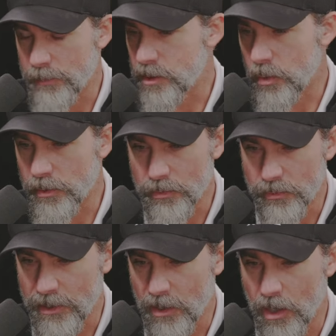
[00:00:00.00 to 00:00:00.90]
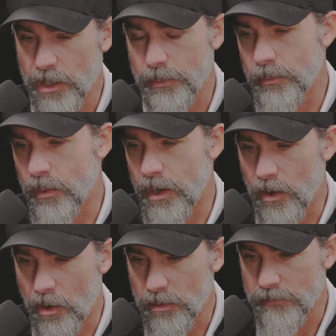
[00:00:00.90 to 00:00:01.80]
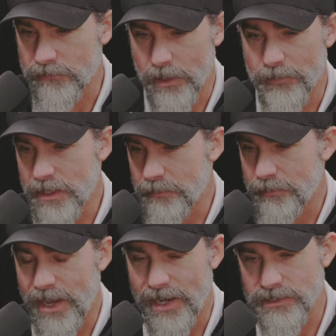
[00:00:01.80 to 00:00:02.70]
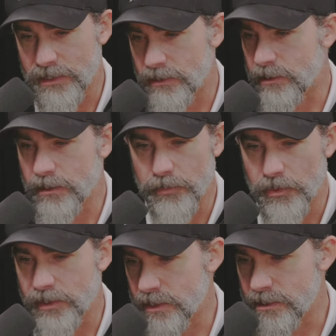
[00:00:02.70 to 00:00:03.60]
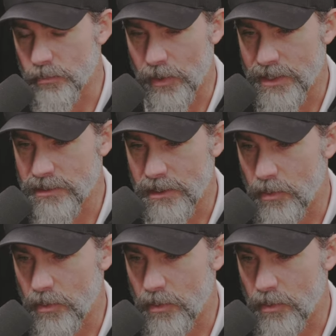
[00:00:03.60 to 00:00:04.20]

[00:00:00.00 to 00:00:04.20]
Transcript: up knowing who they are, and we want all of them impacting the communities in ways that they